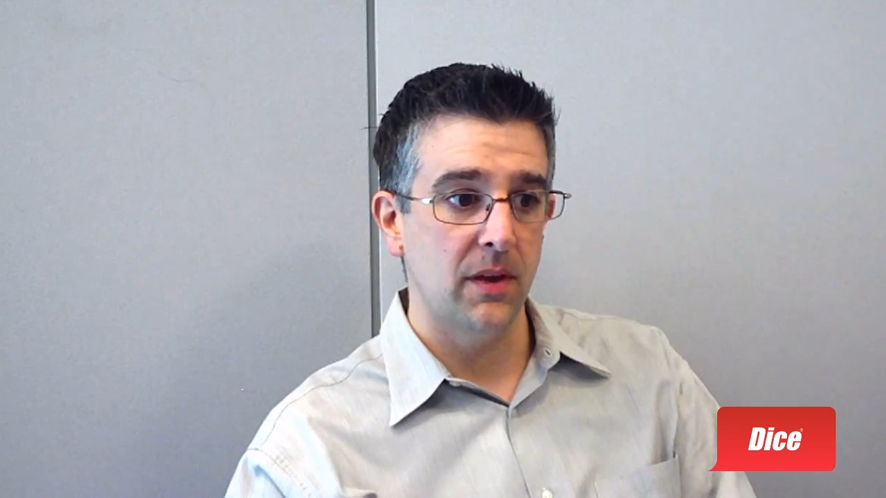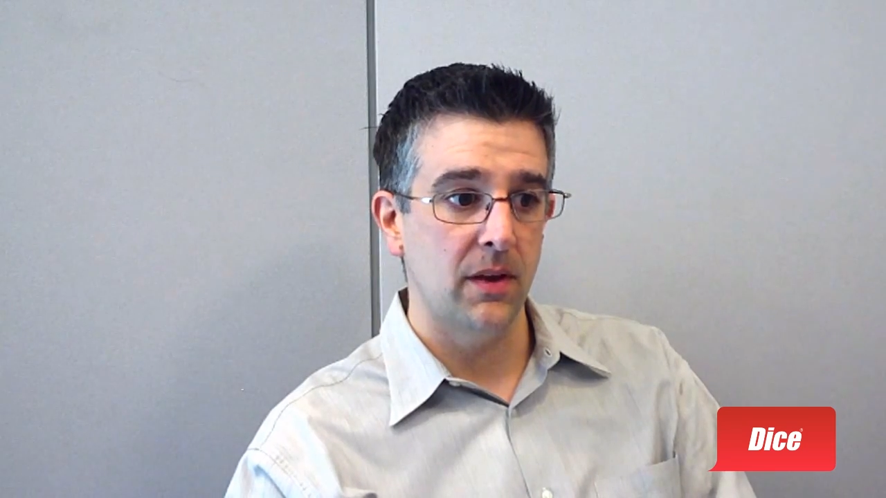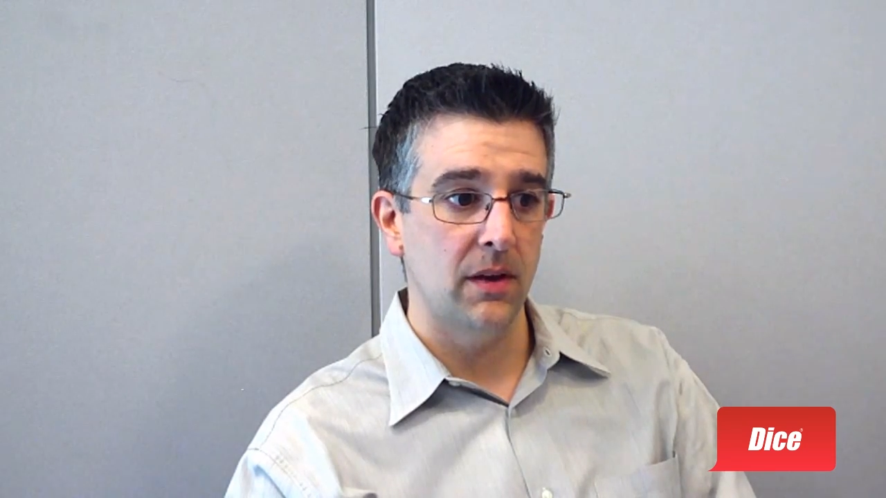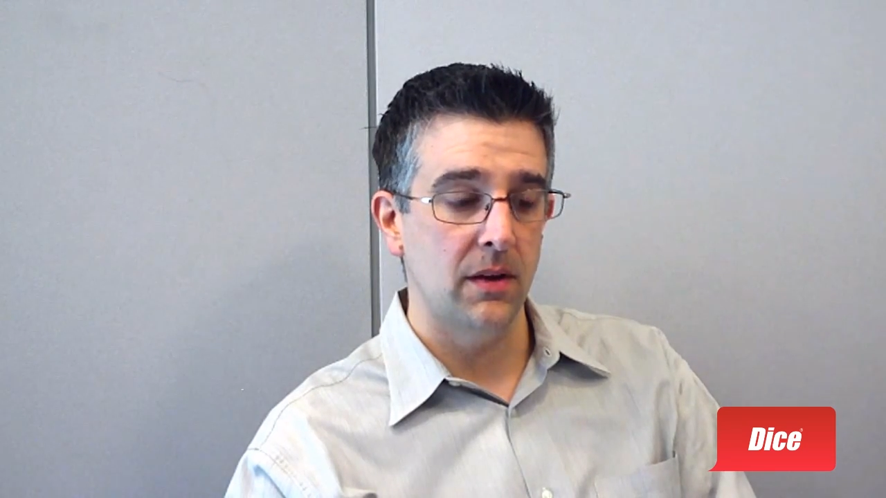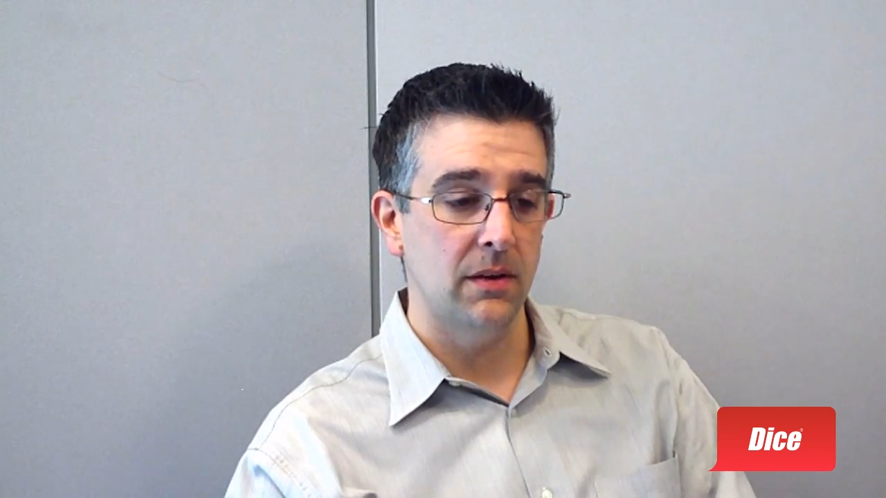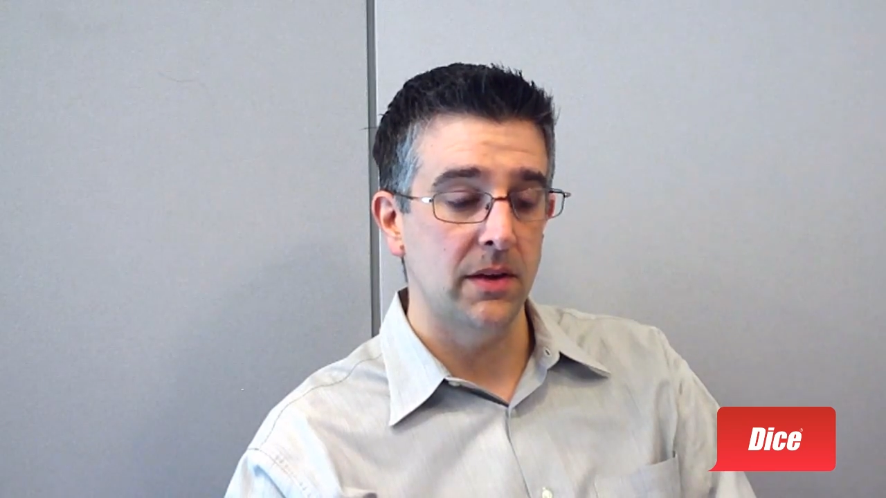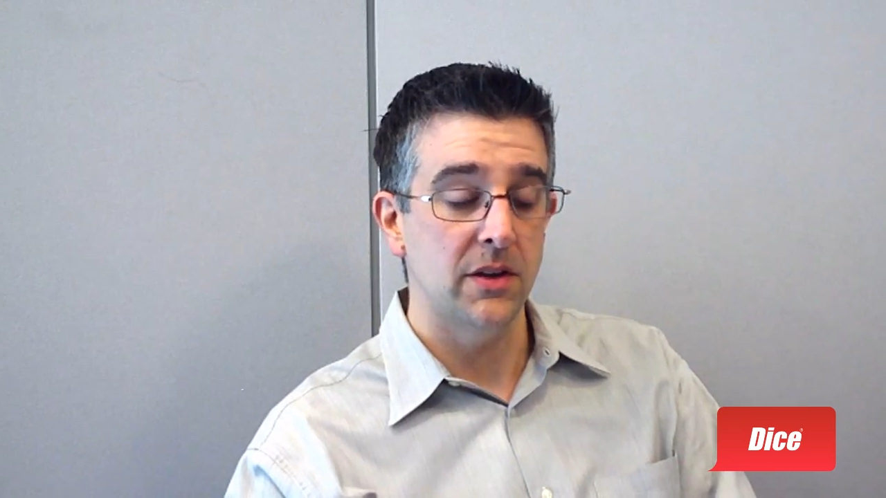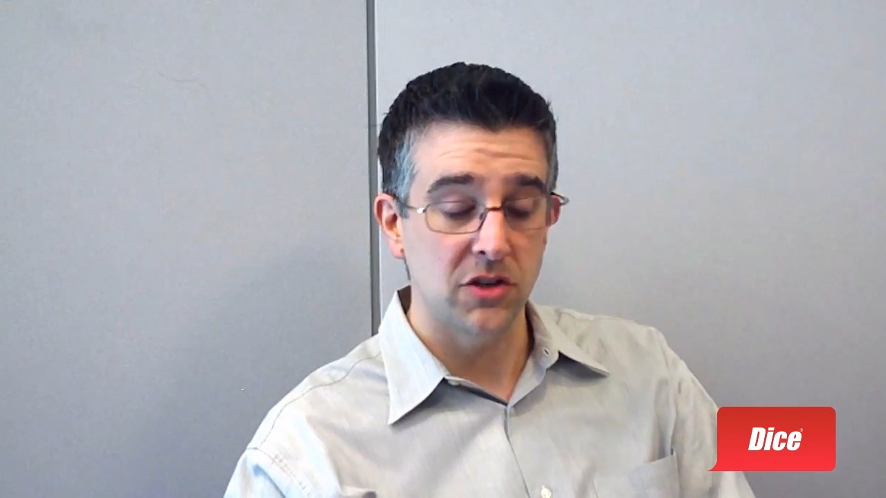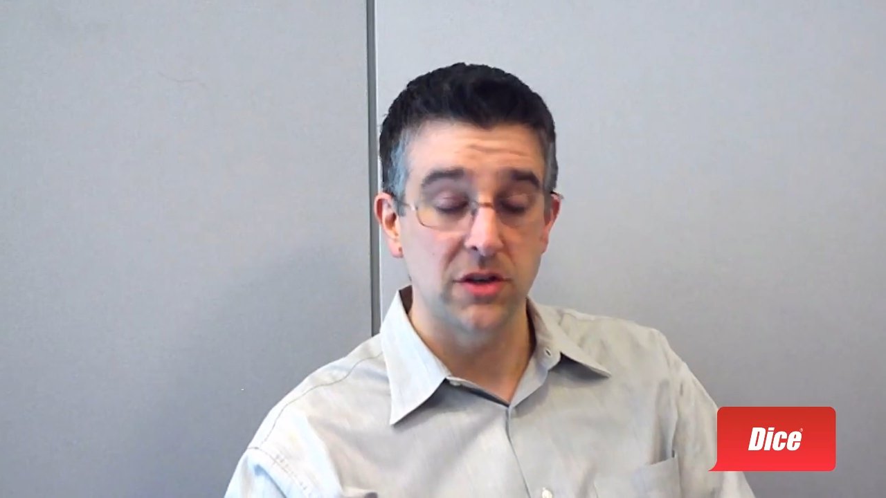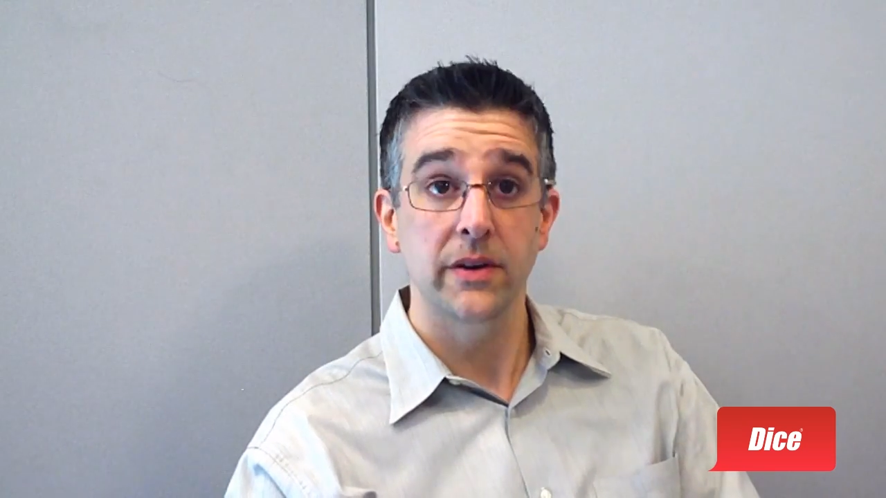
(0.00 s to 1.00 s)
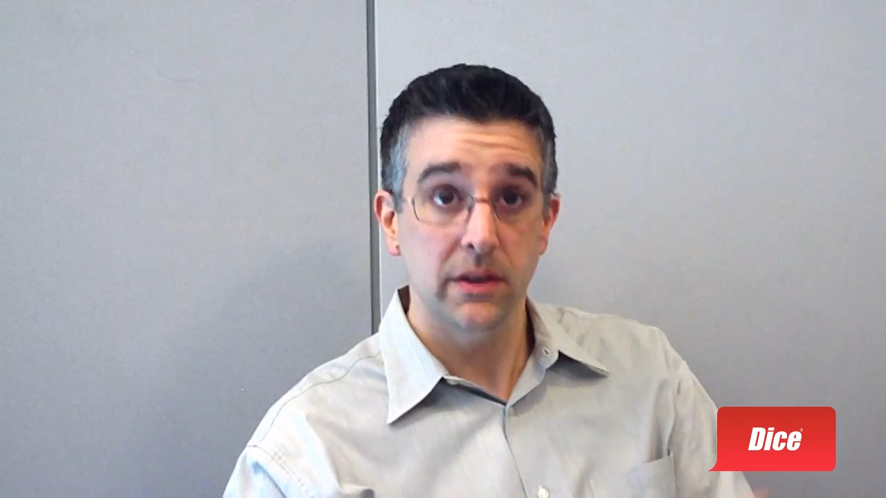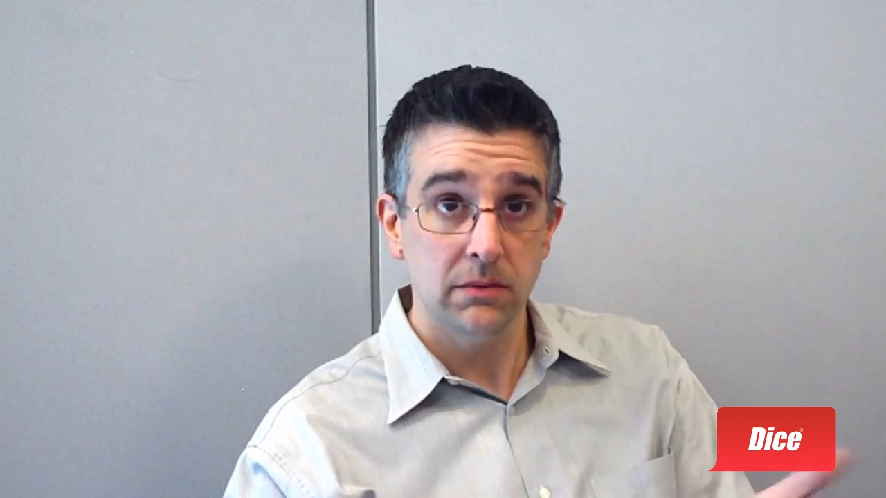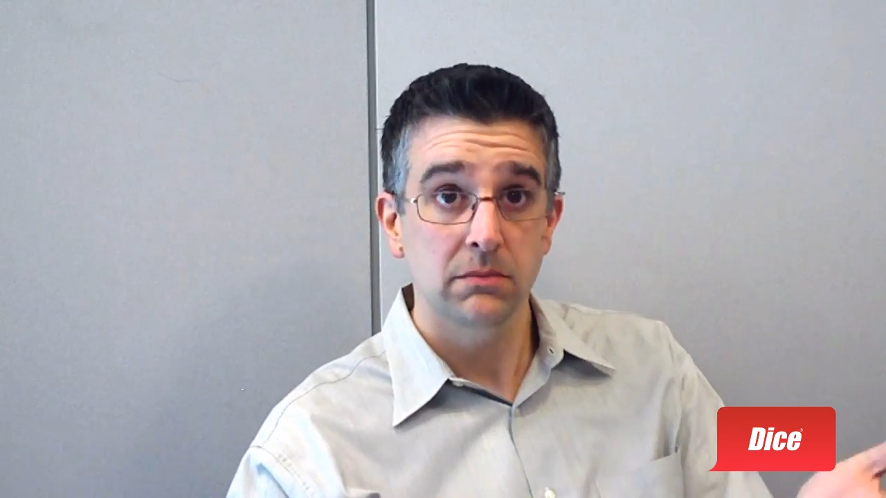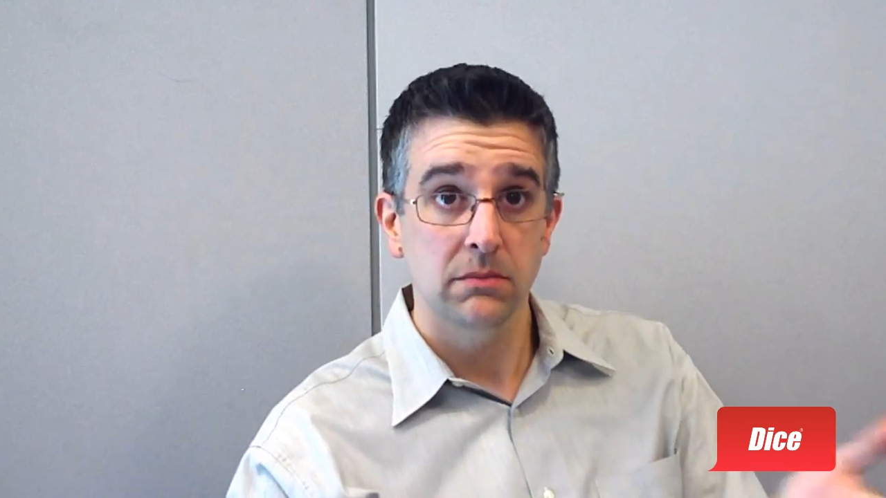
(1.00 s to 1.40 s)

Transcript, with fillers: uh, engineering